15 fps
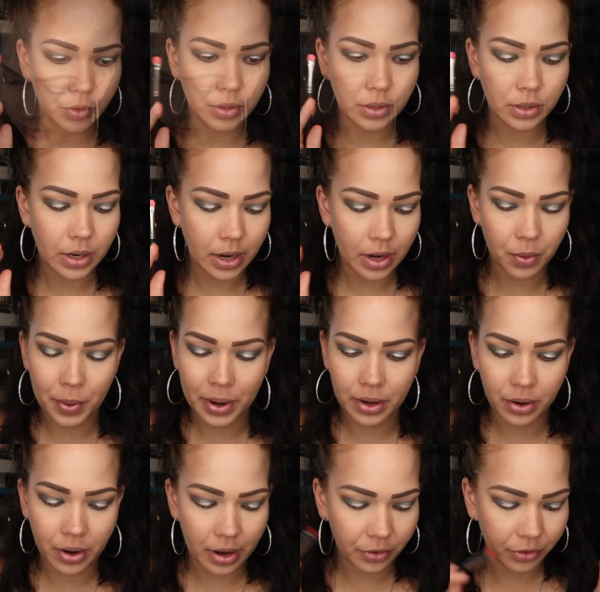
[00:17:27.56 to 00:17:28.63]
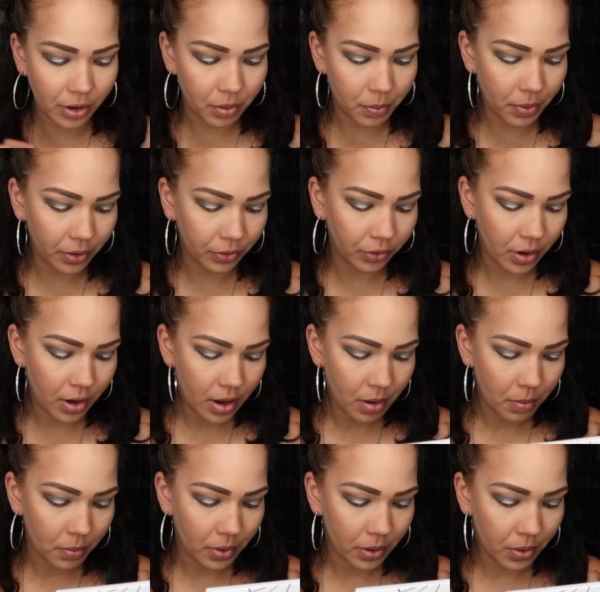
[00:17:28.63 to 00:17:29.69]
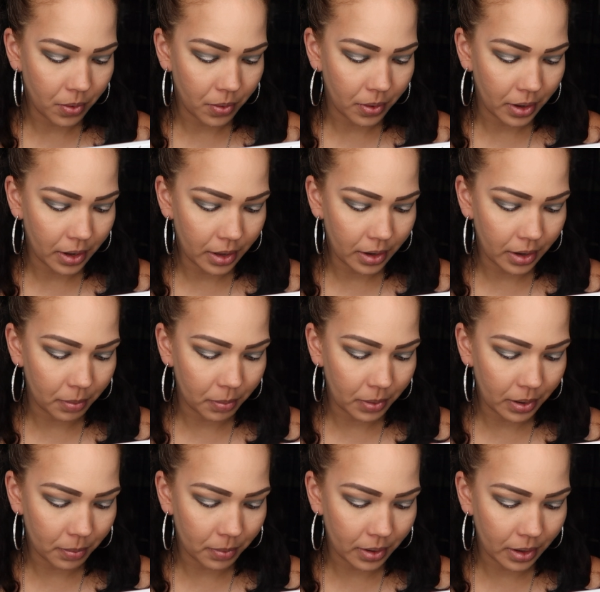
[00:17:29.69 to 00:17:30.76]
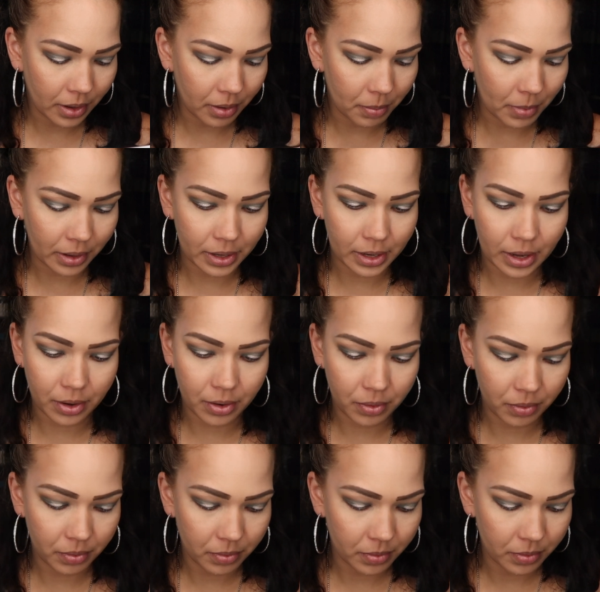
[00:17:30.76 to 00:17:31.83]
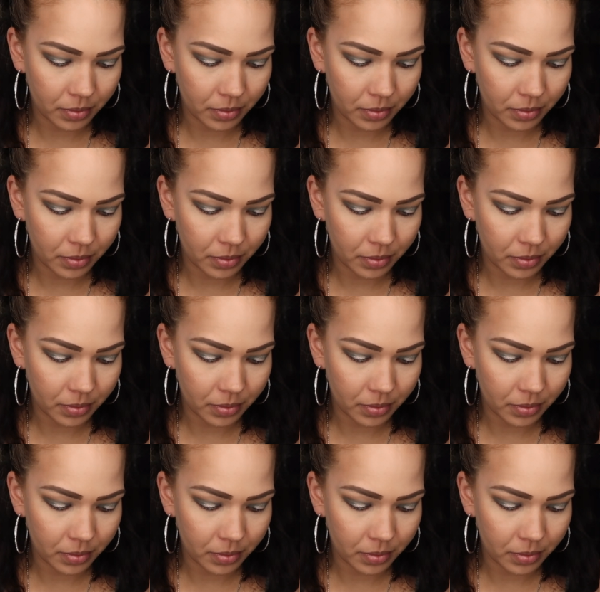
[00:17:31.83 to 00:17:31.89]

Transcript: Just taking a regular eyeshadow brush, I'm going to go ahead and pick up the color Macchiato.